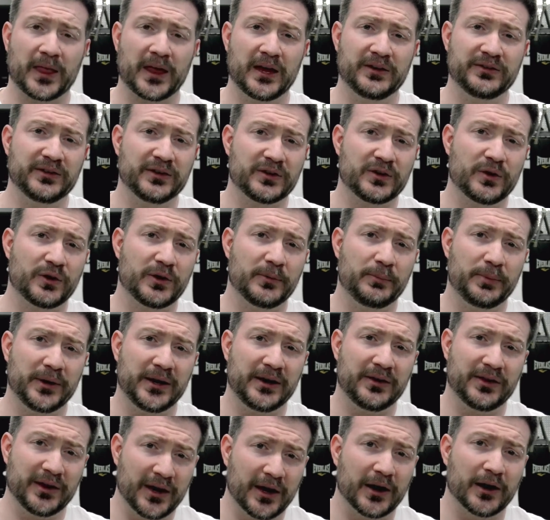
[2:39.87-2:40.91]
isn't going to
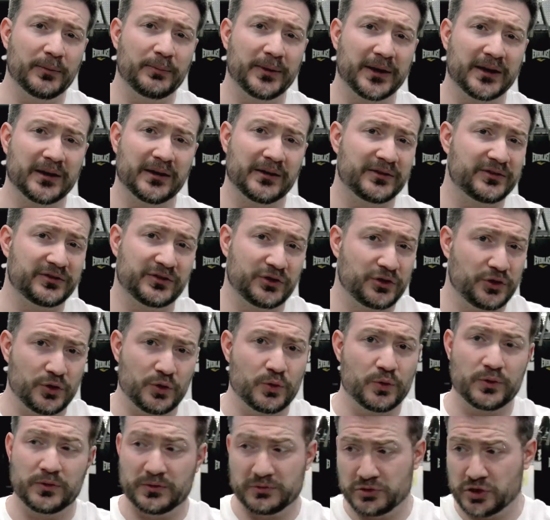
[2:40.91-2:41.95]
be there because
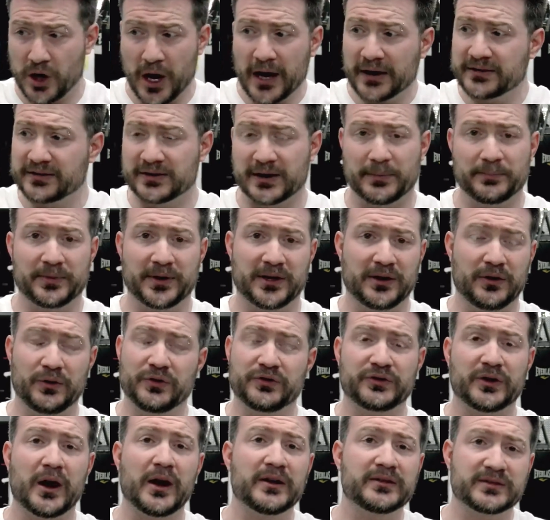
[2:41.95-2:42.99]
you caught something, you
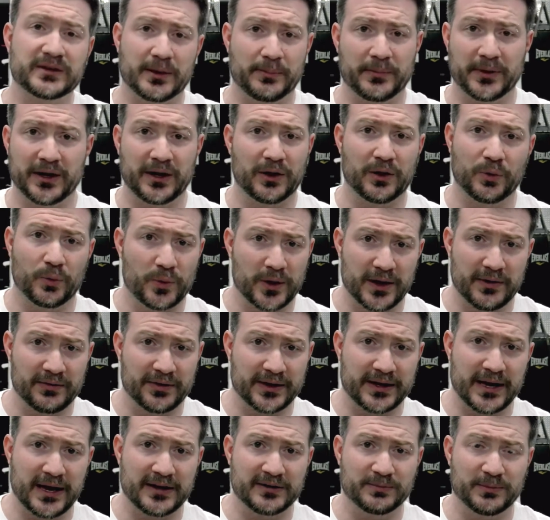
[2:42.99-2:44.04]
saw somebody, or whatever
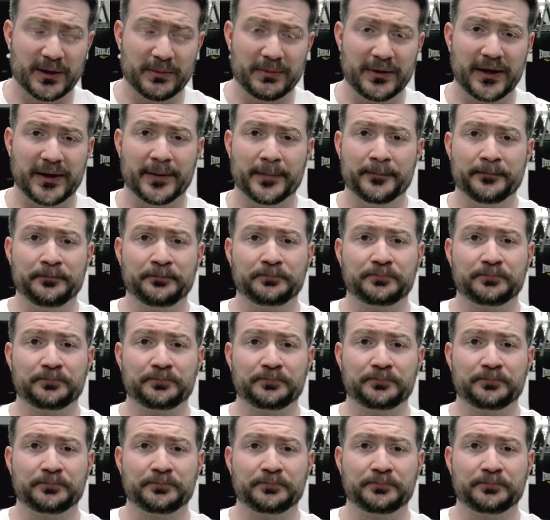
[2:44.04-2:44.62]
the case may be.